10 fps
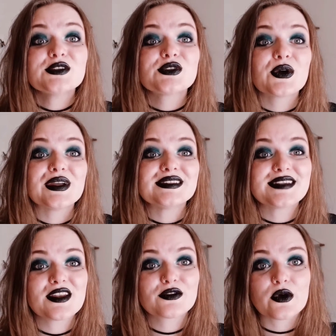So
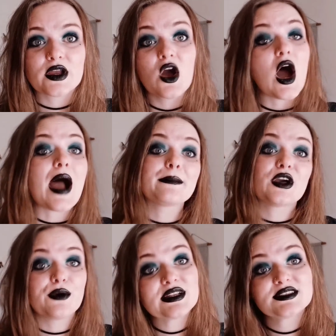instead of going, I'm
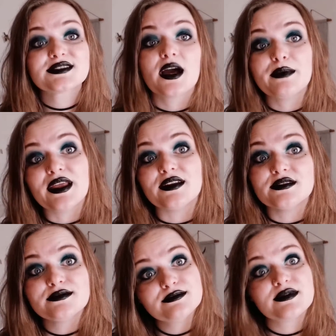going to come
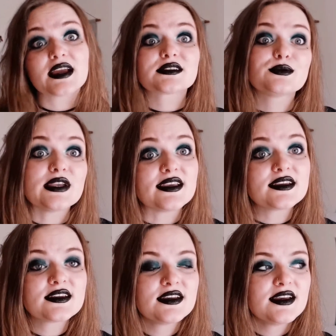in next
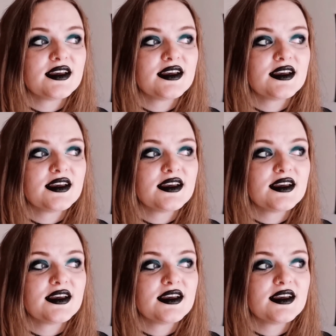week,